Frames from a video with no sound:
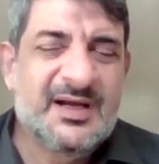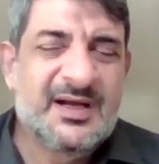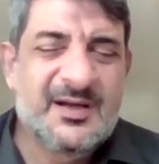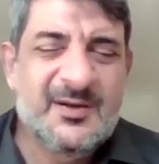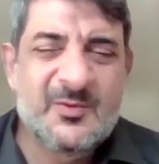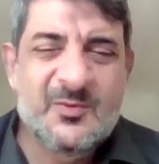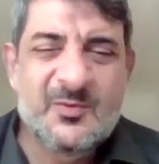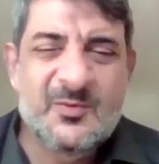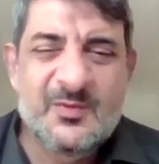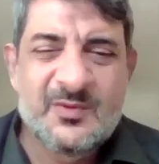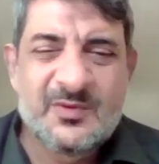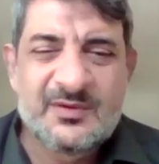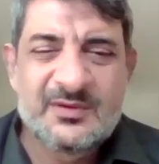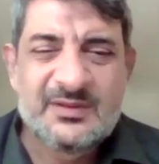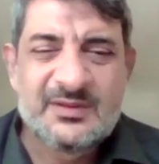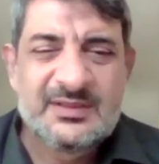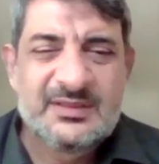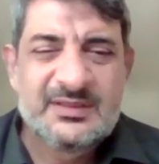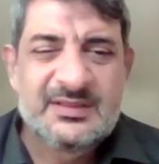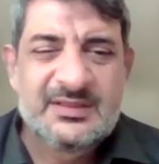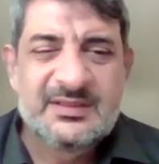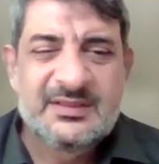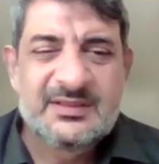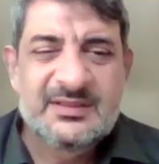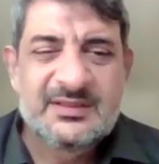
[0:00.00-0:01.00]
how
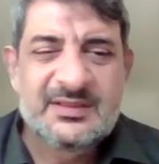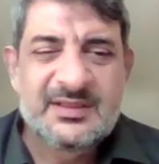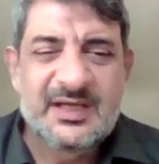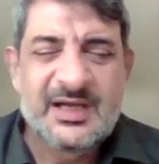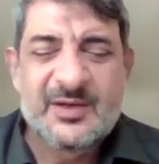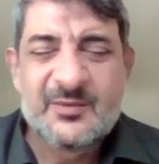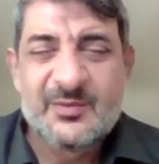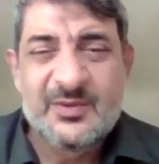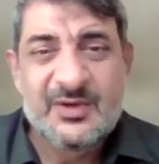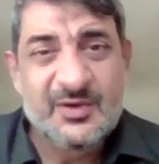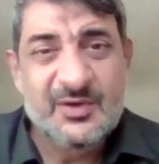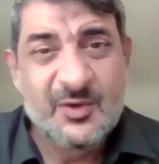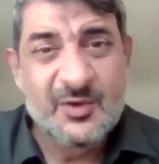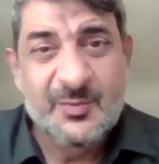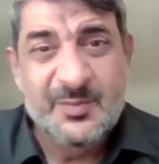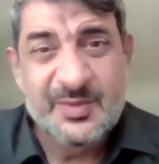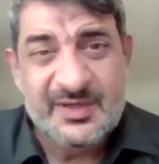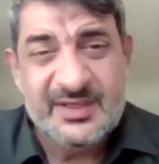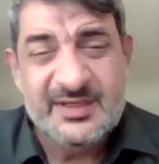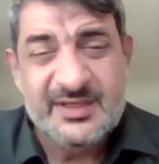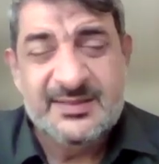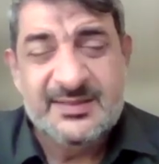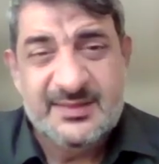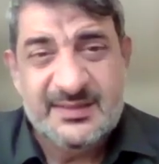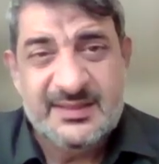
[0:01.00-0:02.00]
I will
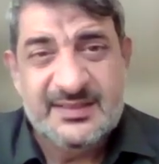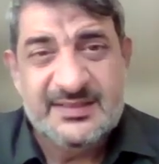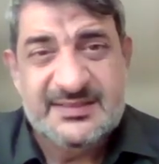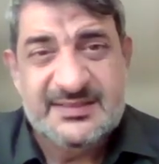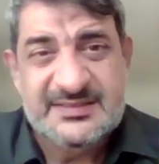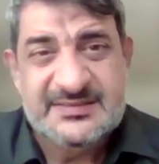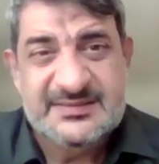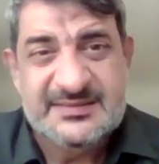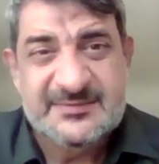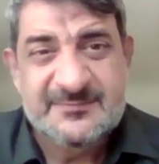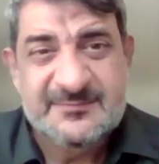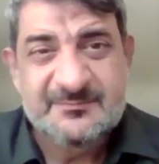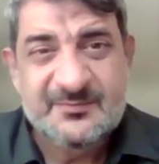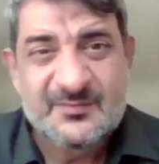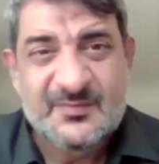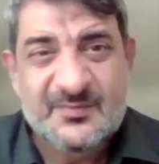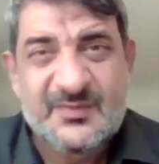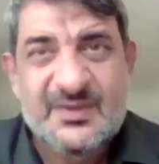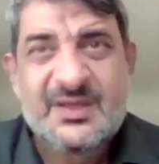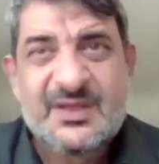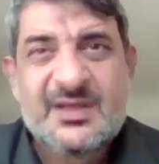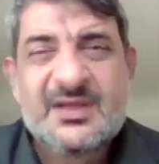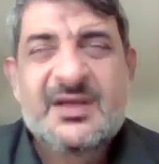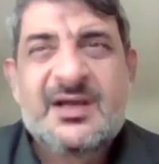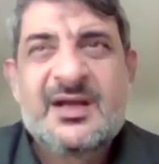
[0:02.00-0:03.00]
operate things,
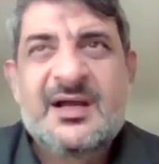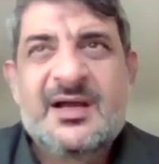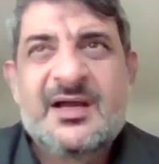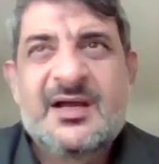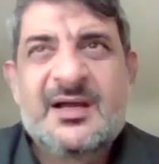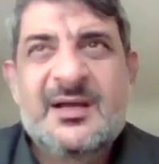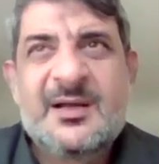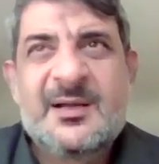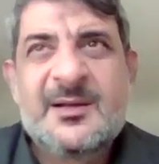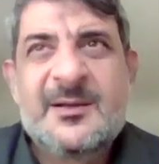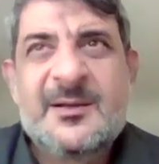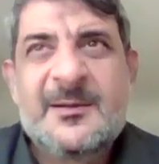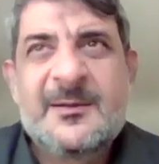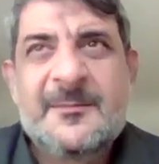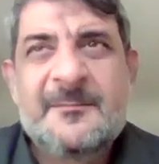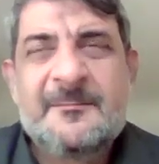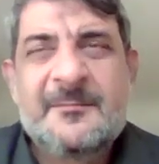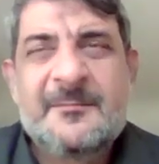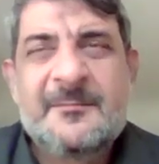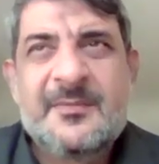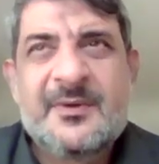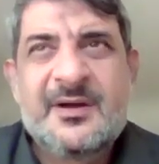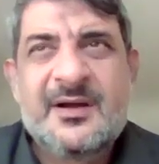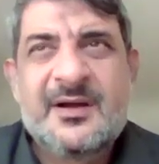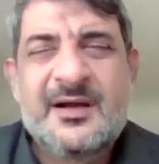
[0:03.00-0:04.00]

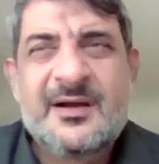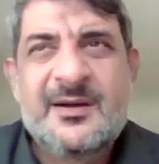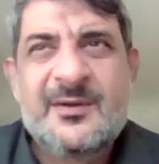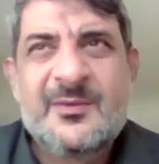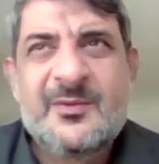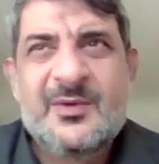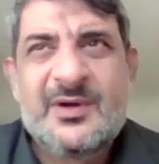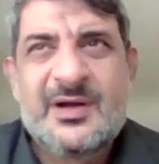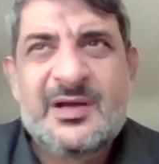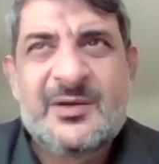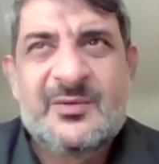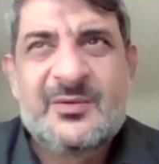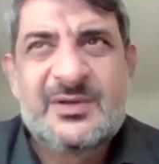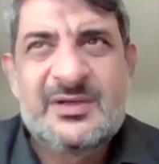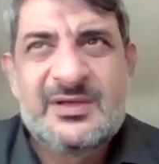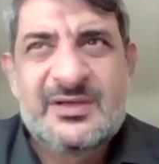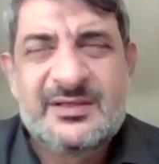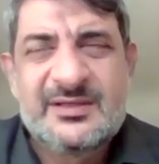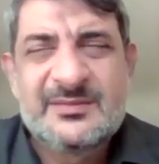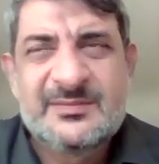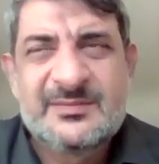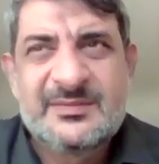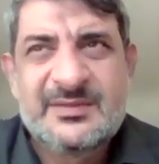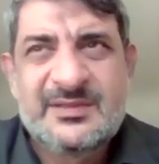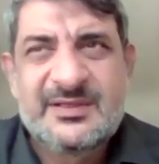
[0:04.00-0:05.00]
how I will
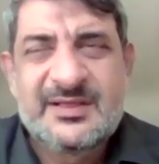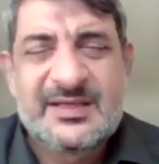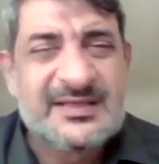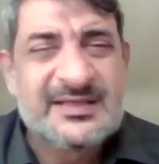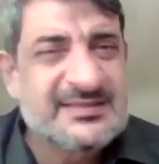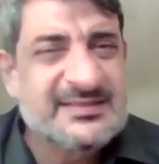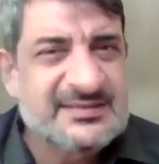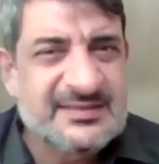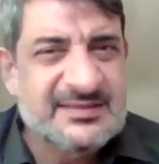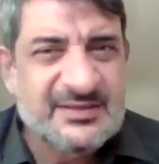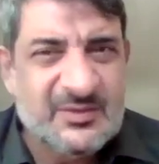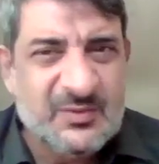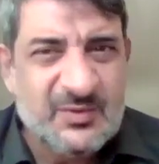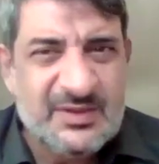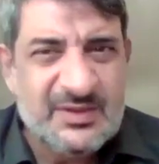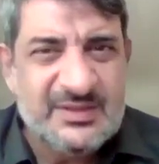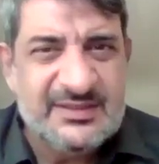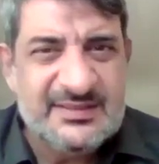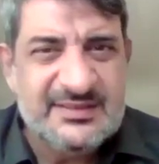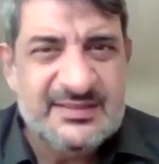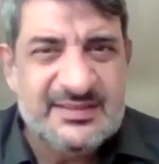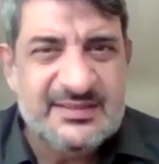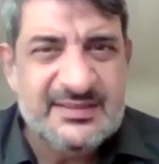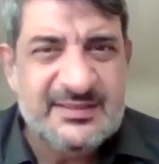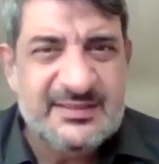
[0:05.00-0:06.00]
increase the
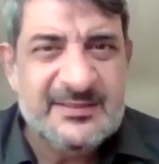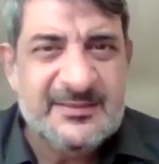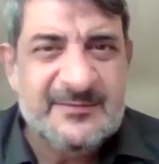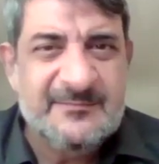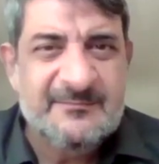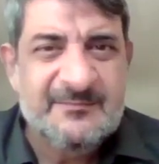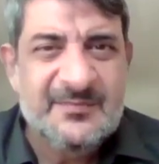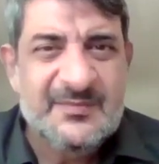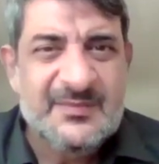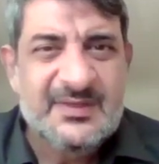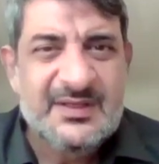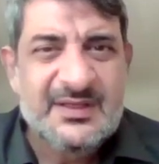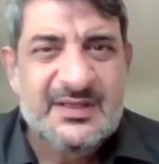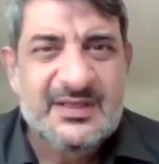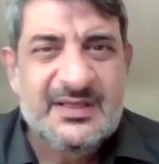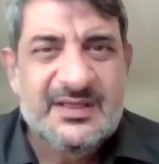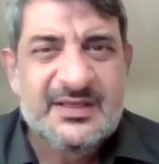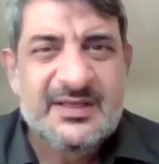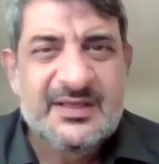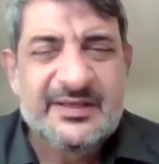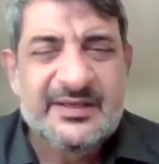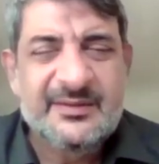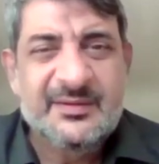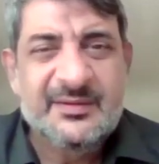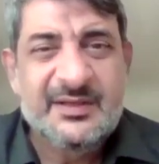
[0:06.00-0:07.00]
quality,
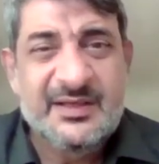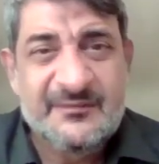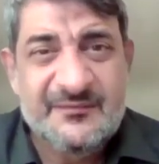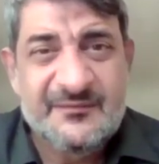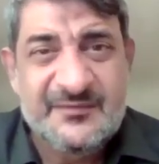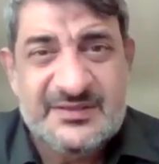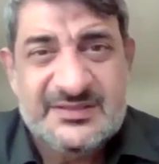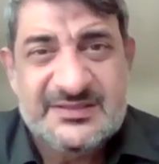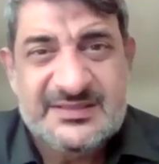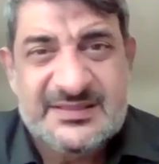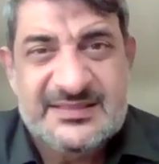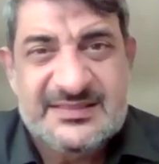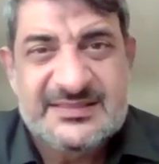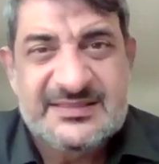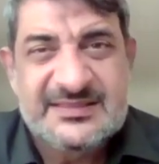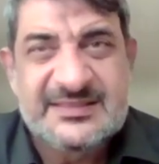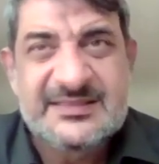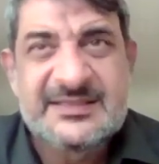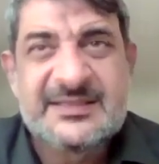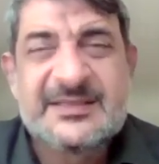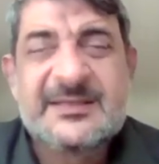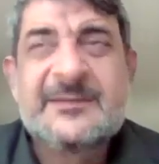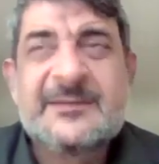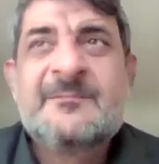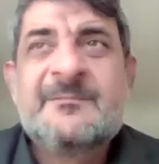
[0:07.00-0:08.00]

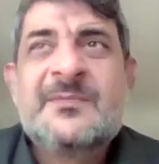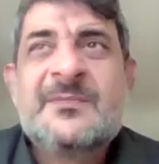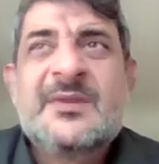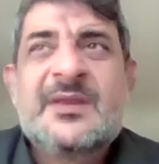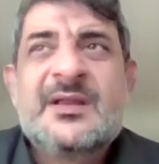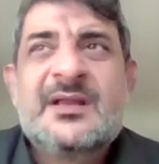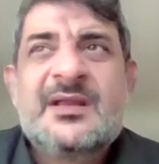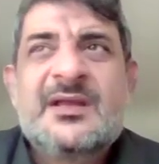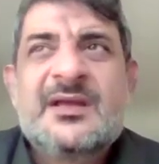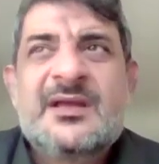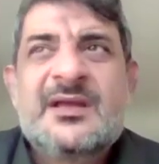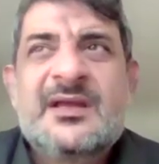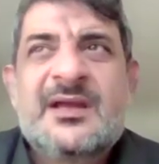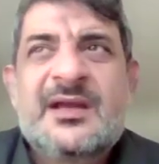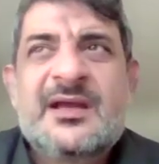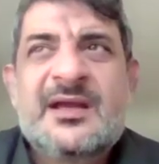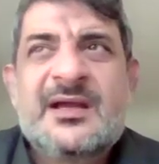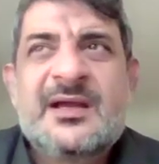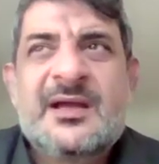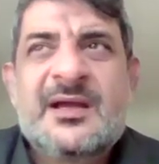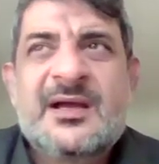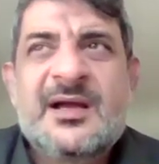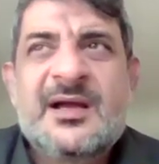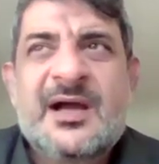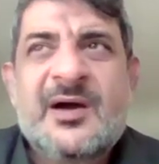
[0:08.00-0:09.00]
efficiency,
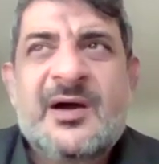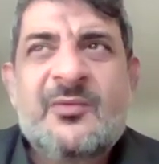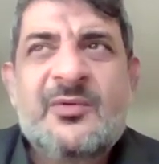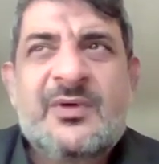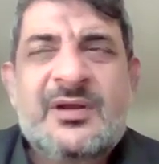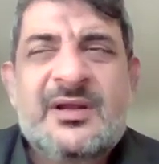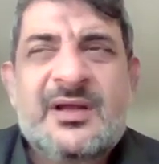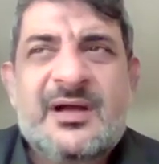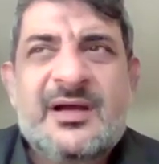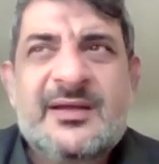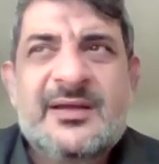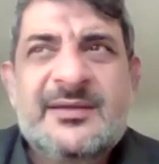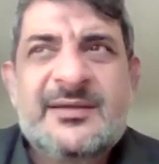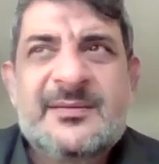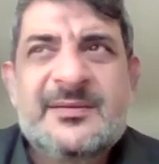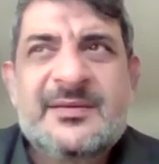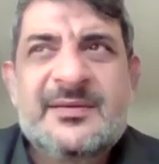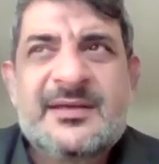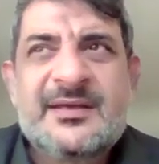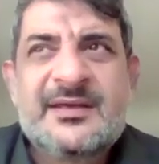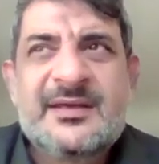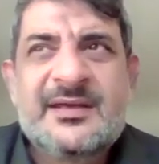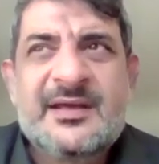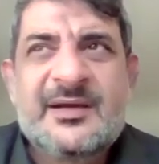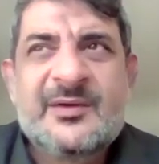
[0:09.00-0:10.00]
how will
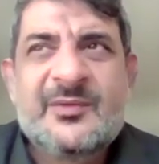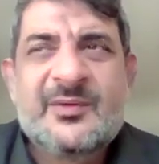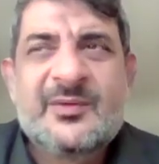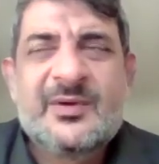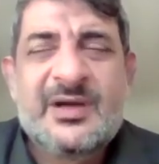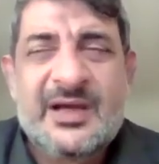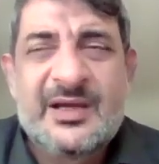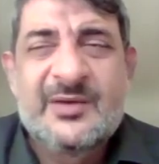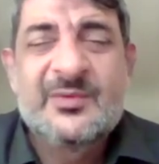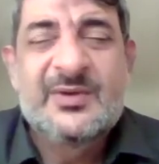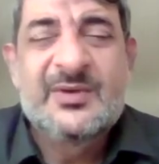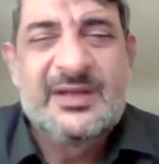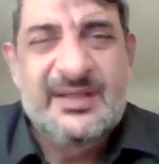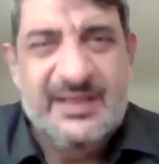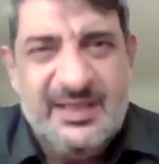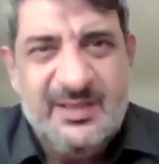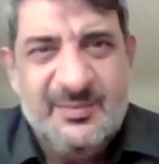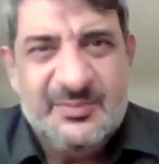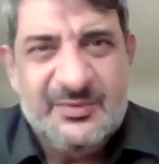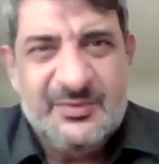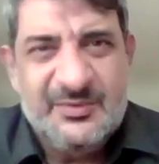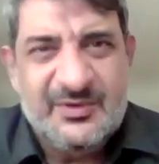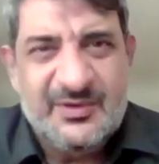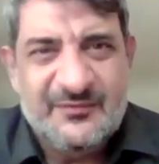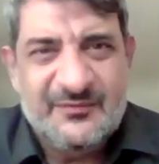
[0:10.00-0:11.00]
I will
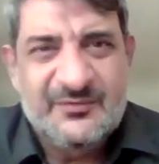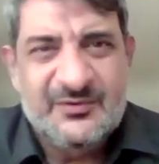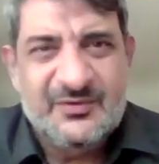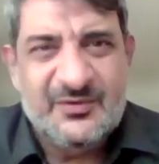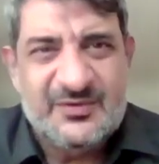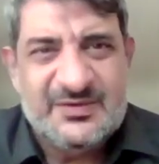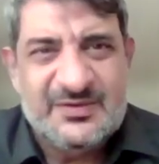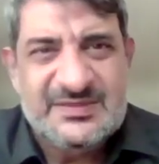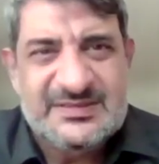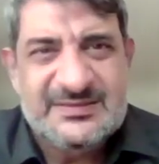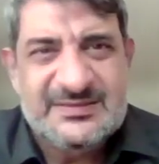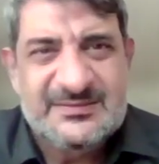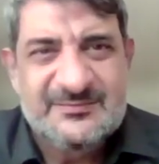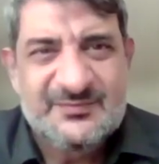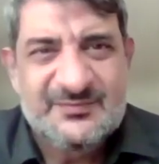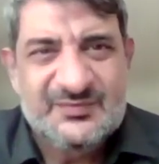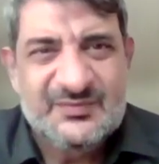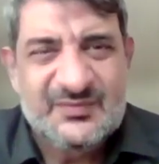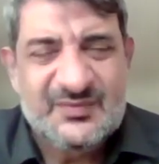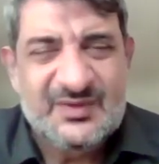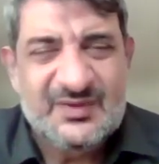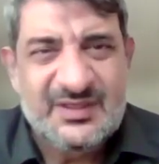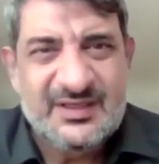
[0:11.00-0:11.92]
help you, of course,